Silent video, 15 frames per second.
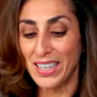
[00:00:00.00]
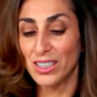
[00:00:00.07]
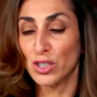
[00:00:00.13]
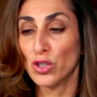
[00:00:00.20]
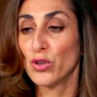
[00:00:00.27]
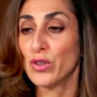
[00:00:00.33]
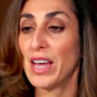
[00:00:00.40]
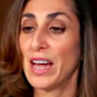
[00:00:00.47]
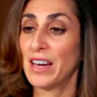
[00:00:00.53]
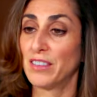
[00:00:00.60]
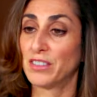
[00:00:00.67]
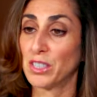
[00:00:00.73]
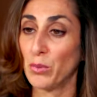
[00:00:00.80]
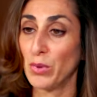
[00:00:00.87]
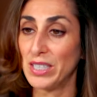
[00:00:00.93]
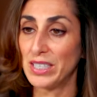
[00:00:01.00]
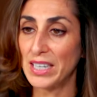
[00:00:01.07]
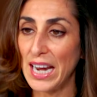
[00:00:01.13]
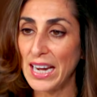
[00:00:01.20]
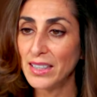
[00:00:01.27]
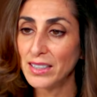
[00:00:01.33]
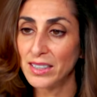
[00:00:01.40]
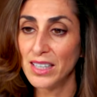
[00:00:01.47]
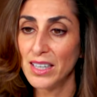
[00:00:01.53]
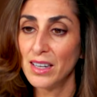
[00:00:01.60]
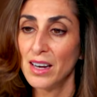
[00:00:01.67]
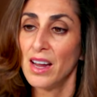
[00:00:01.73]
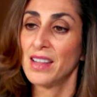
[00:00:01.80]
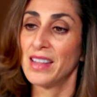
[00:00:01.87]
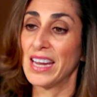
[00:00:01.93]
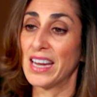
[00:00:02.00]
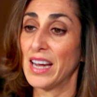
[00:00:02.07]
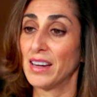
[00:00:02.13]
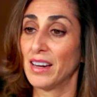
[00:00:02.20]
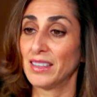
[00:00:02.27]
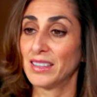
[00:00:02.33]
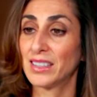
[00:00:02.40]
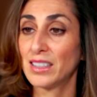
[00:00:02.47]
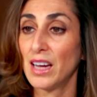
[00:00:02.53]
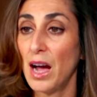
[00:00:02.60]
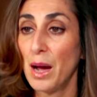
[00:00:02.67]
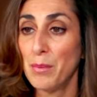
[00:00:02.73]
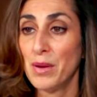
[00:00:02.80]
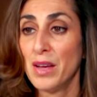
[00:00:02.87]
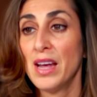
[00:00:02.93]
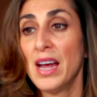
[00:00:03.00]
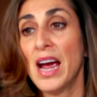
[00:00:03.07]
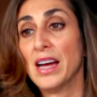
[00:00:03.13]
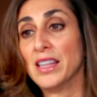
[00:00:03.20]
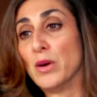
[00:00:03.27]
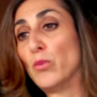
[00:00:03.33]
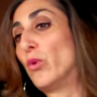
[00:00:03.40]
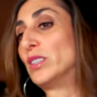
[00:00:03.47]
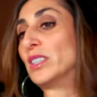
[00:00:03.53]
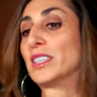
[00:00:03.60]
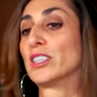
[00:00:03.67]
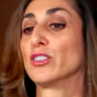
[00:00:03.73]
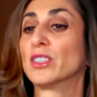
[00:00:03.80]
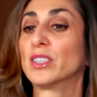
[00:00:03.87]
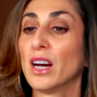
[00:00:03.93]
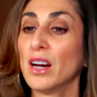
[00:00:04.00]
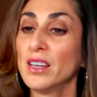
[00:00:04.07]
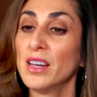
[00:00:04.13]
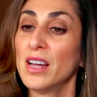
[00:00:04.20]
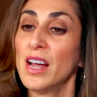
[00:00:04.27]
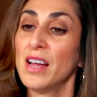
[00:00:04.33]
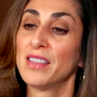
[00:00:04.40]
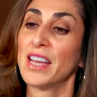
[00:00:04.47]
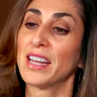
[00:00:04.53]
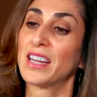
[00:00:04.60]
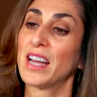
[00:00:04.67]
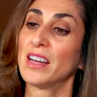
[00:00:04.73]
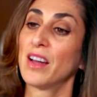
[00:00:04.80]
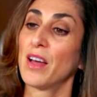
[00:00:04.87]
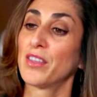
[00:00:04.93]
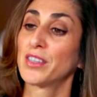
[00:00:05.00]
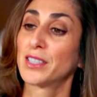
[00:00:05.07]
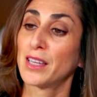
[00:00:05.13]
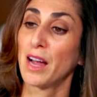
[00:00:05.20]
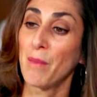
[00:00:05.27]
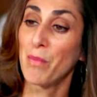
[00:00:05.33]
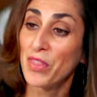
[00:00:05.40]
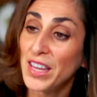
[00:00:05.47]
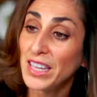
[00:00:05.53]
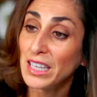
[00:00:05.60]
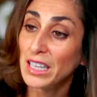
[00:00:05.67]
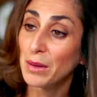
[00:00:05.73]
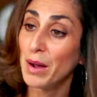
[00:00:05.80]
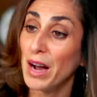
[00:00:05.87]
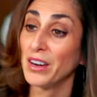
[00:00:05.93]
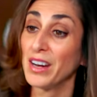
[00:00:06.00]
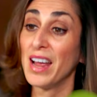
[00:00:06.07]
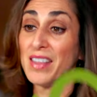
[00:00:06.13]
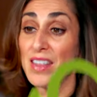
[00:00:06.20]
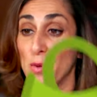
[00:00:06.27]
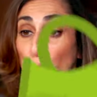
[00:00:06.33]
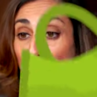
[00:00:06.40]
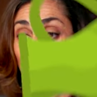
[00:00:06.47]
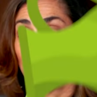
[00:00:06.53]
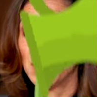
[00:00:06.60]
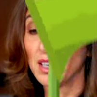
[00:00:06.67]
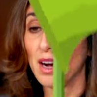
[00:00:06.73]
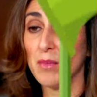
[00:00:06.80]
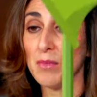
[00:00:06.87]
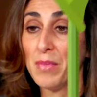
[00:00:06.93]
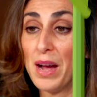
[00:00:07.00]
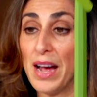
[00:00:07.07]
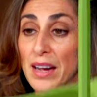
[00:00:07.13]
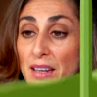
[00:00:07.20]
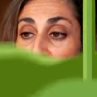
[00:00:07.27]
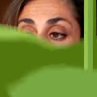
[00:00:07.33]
it so that if someone tastes it, they cannot stop. And then once they're done, they cannot stop thinking about it and they want to come back.